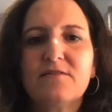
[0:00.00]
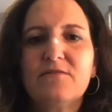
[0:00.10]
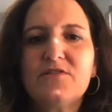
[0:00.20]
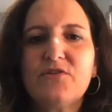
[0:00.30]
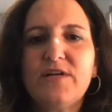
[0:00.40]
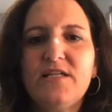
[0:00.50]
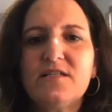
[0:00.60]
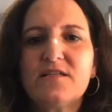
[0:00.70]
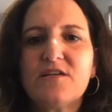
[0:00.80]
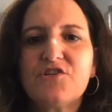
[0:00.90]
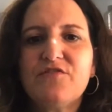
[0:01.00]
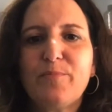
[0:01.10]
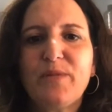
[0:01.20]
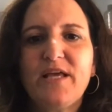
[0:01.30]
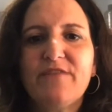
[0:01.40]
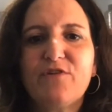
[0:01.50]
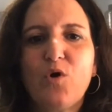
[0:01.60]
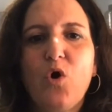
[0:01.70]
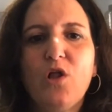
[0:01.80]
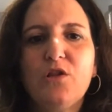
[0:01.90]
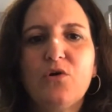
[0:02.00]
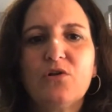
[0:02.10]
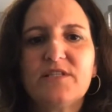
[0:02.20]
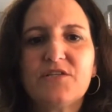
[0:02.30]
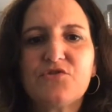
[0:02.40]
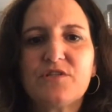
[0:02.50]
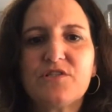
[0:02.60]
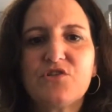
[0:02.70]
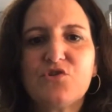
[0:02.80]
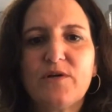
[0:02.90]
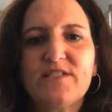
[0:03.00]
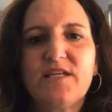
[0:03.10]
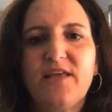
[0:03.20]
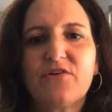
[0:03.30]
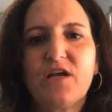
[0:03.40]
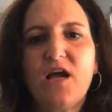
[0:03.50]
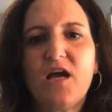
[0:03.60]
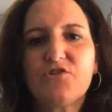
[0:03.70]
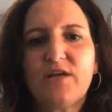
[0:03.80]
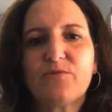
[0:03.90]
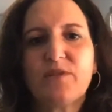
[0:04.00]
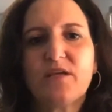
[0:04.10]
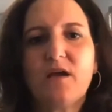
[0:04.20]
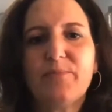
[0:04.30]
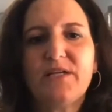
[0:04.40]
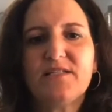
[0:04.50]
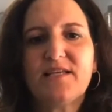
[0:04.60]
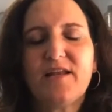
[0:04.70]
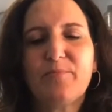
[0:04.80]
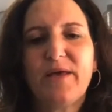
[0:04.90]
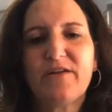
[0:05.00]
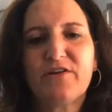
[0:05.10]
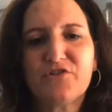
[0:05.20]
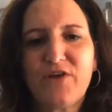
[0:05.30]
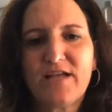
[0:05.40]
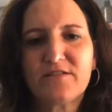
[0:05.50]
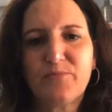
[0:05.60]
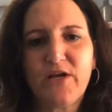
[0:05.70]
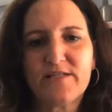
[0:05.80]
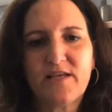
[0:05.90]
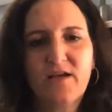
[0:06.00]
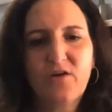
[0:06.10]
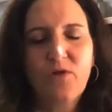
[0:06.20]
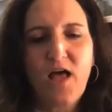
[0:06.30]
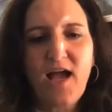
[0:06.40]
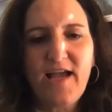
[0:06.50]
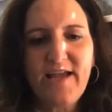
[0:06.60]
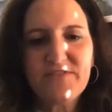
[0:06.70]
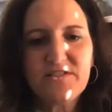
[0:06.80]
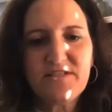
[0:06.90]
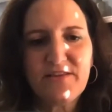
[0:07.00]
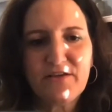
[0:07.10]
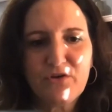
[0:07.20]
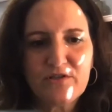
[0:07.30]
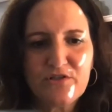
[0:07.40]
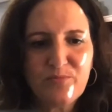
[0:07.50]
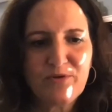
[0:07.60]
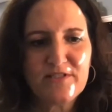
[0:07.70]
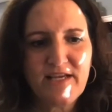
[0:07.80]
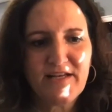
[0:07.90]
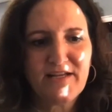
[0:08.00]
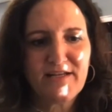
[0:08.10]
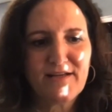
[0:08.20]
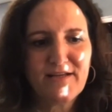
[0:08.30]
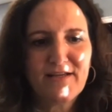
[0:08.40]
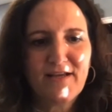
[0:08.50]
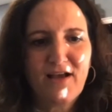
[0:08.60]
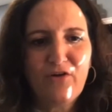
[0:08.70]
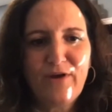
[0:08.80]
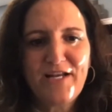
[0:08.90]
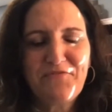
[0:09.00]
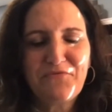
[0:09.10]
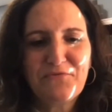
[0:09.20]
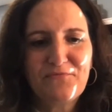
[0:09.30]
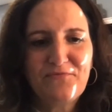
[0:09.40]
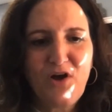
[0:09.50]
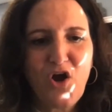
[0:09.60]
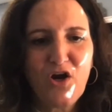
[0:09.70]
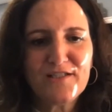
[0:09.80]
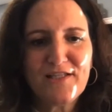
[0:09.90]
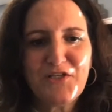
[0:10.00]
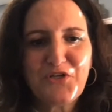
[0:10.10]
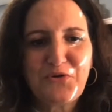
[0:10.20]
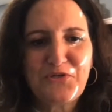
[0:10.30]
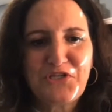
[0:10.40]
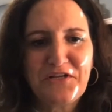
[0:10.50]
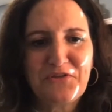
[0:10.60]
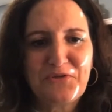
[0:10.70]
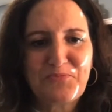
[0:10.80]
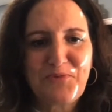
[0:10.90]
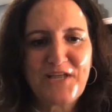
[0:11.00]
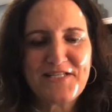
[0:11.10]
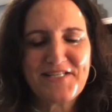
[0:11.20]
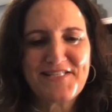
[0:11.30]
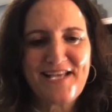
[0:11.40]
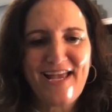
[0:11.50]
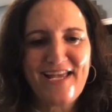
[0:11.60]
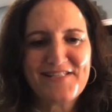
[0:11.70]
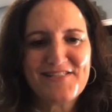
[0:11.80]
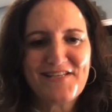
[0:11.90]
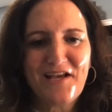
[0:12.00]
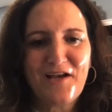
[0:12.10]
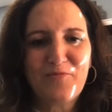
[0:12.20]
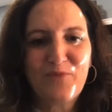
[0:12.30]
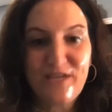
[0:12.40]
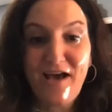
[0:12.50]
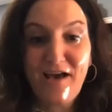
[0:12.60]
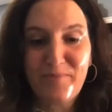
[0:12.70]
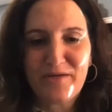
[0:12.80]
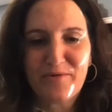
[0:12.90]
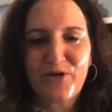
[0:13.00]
Is there any discussion of a plan for all local districts to join together to contract with a company to get a better contracted price? Well, I have to say that your superintendent already hardly negotiated those prices, and we got a better